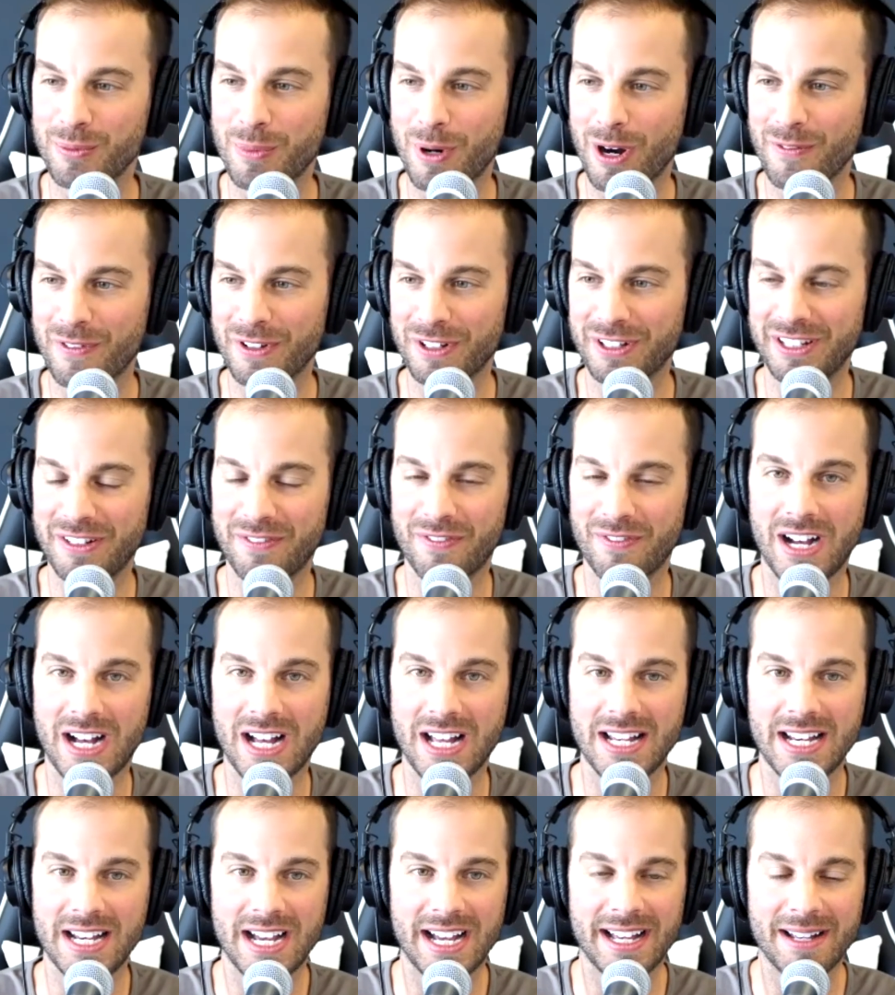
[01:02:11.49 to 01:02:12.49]
Perfectly
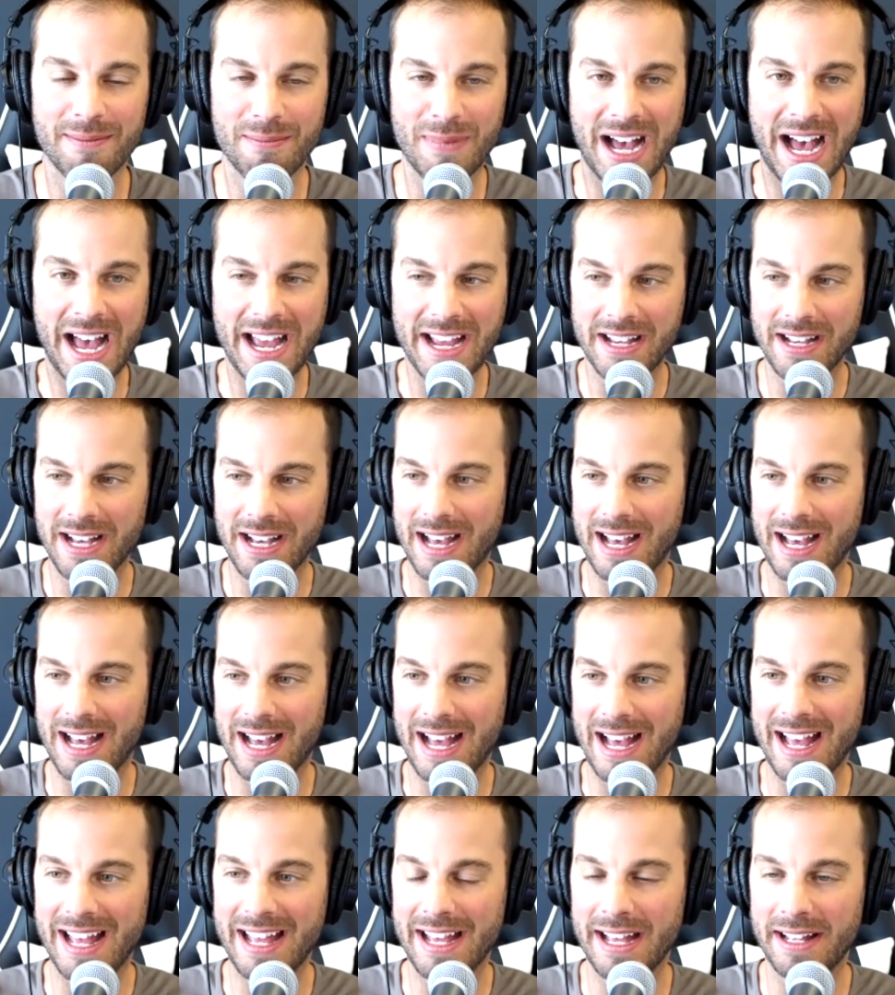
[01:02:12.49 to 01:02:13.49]
fine. Um, I,
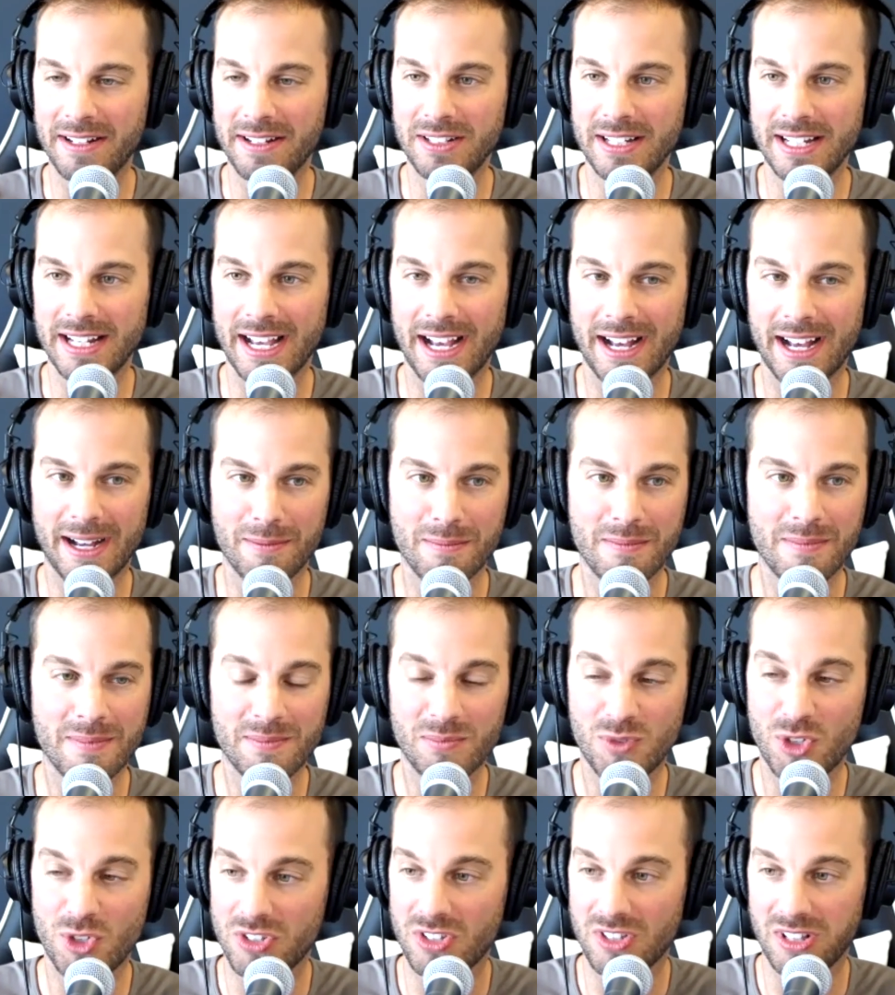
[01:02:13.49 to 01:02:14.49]
And um,
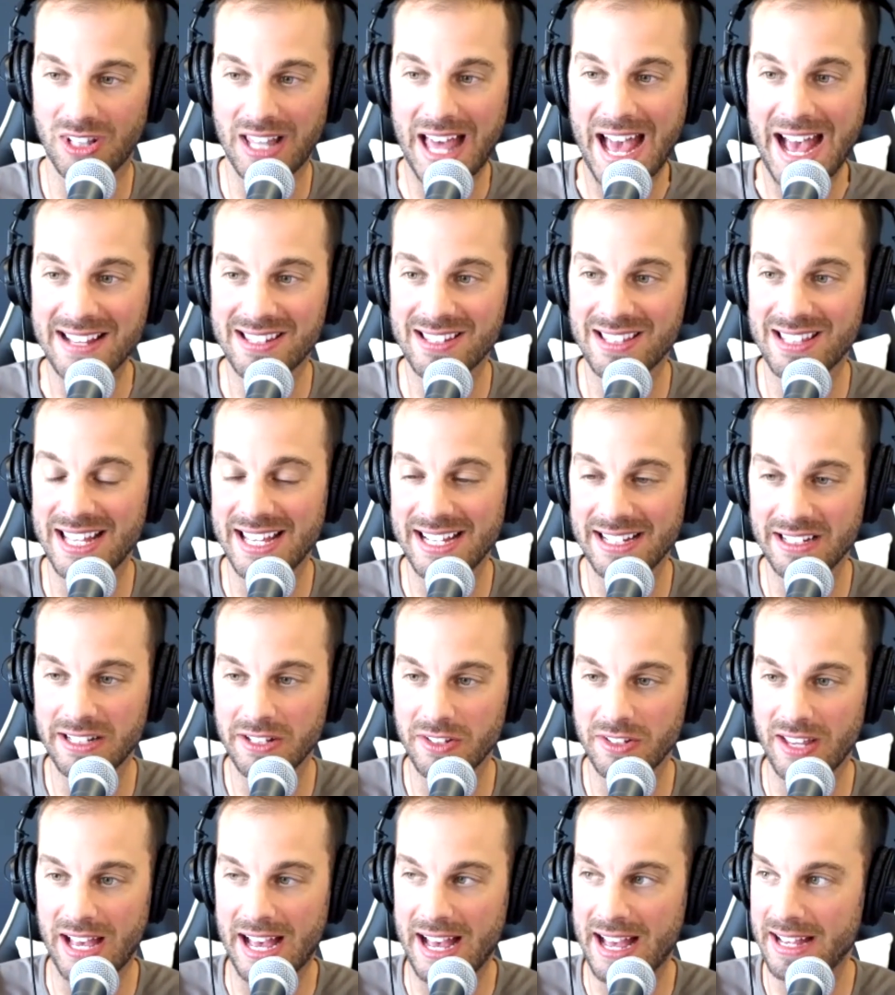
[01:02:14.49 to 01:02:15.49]
just last thing,
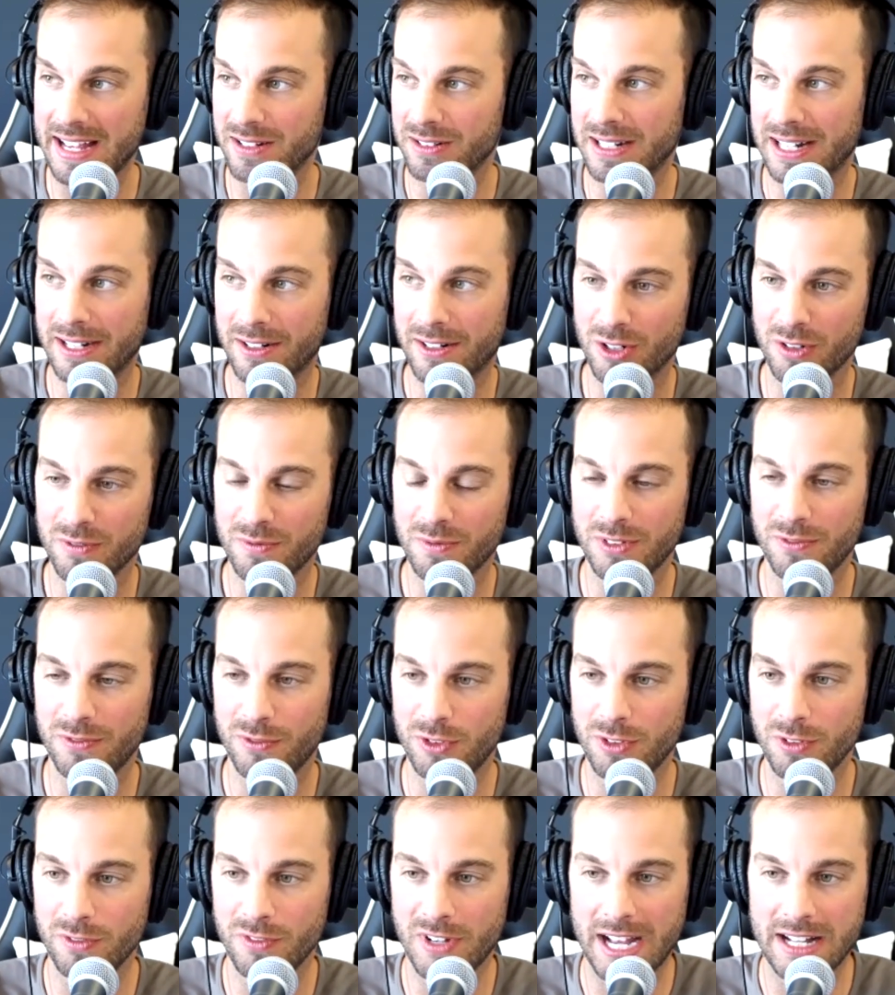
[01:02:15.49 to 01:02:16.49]
because I don't, I don't know if
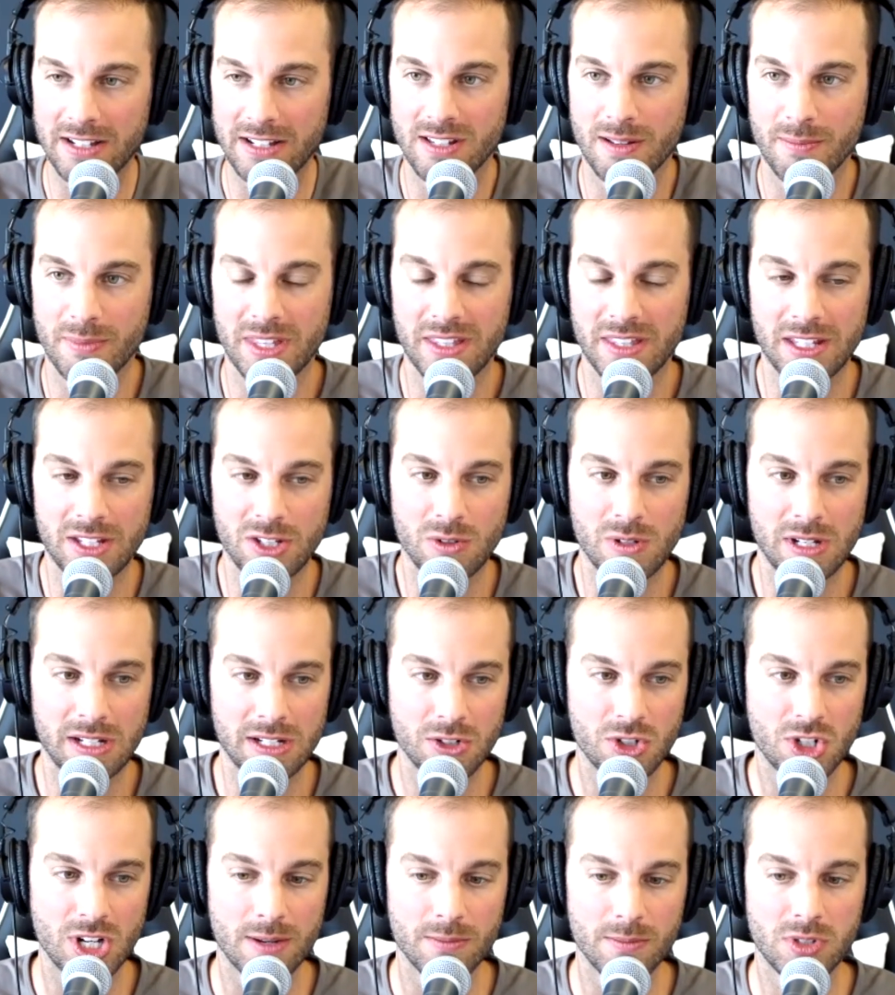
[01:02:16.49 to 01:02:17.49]
you've got something that you need
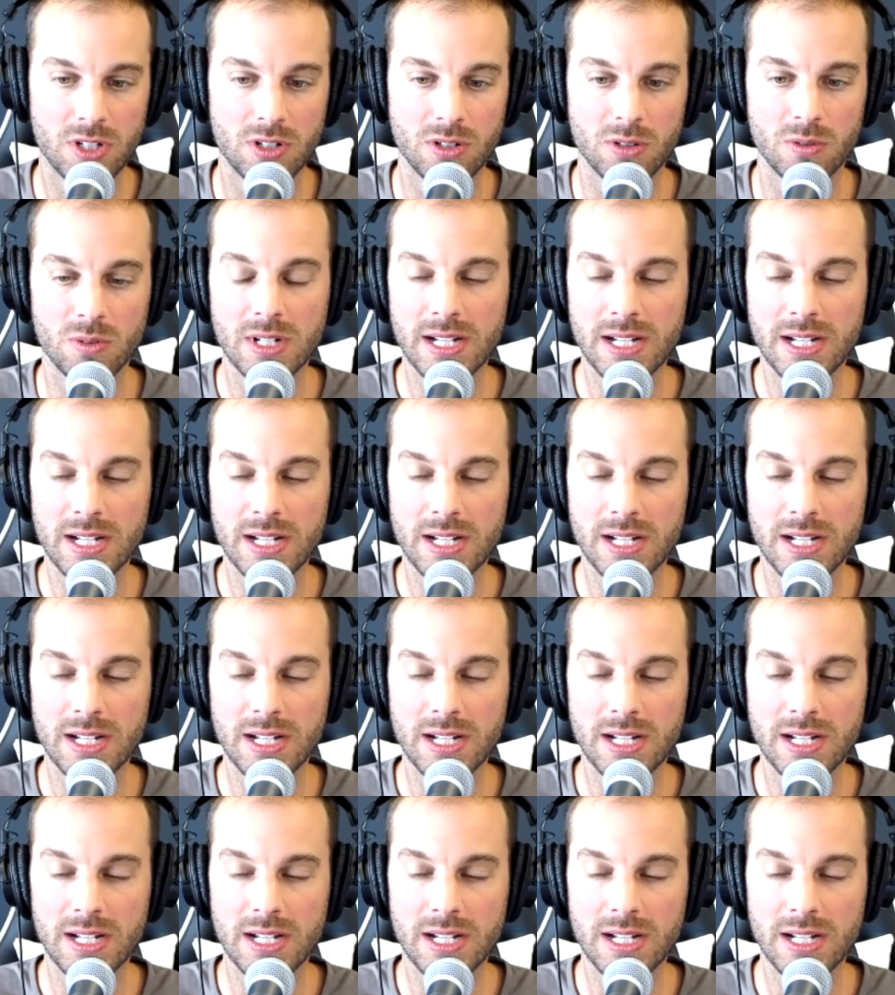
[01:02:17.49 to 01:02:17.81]
to jump to.